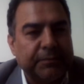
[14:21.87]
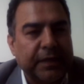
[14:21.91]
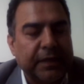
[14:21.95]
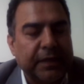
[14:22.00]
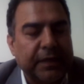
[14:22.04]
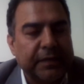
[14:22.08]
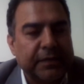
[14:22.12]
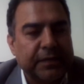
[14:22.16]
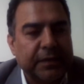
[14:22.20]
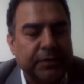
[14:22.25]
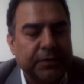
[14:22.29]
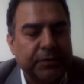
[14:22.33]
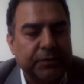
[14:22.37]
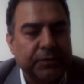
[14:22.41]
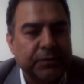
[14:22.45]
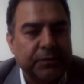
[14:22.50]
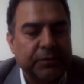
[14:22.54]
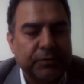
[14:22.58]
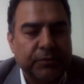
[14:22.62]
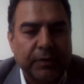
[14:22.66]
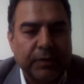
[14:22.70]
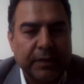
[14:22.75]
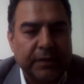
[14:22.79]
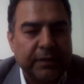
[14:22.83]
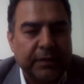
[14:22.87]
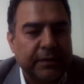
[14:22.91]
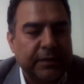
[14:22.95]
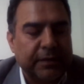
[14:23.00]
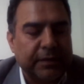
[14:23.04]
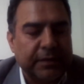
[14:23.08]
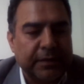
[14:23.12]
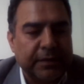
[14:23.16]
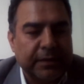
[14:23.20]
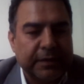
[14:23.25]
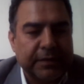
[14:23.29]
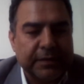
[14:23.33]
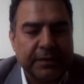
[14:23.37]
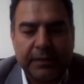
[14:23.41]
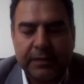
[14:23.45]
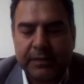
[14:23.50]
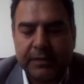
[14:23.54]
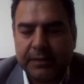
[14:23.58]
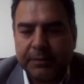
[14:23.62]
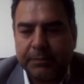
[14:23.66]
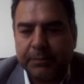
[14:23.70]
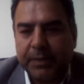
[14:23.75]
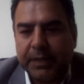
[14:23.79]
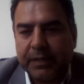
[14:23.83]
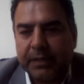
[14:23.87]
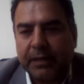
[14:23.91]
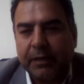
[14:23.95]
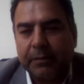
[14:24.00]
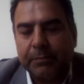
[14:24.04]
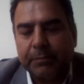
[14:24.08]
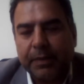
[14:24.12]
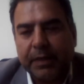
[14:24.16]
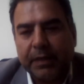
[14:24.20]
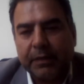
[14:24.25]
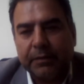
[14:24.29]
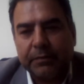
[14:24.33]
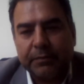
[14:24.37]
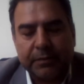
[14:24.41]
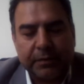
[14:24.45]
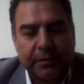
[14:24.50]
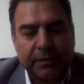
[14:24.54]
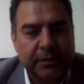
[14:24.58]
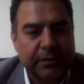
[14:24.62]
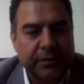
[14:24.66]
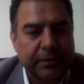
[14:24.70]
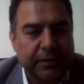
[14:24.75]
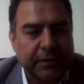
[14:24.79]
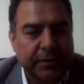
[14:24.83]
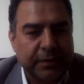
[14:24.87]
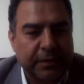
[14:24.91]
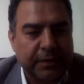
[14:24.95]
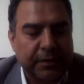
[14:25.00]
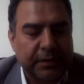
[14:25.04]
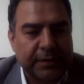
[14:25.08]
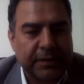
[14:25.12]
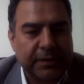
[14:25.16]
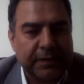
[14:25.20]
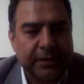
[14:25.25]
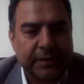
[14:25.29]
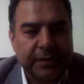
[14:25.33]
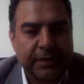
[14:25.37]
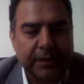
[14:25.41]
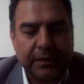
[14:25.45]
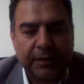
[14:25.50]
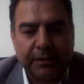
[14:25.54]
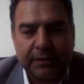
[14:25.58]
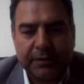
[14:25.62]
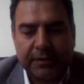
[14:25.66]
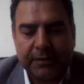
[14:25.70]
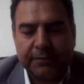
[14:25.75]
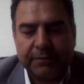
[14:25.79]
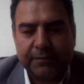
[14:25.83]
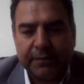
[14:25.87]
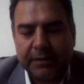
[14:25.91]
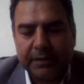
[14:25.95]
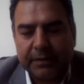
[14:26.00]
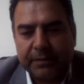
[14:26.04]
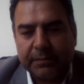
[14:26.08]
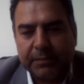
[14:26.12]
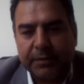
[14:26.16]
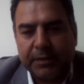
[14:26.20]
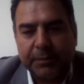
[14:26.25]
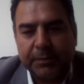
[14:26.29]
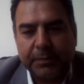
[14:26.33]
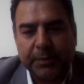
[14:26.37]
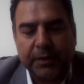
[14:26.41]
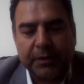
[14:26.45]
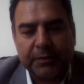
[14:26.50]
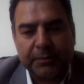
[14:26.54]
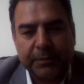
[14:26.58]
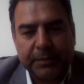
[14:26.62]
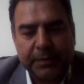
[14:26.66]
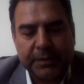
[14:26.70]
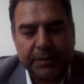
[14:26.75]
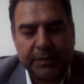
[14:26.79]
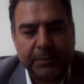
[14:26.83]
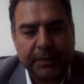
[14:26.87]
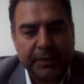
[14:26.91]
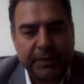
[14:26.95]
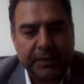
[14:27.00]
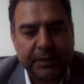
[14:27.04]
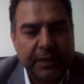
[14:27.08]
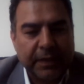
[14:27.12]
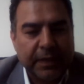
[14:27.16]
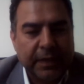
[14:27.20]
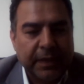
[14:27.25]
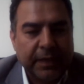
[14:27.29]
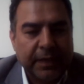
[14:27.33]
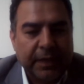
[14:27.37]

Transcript: institute. Well, it's a big compound consisting of different departments, but.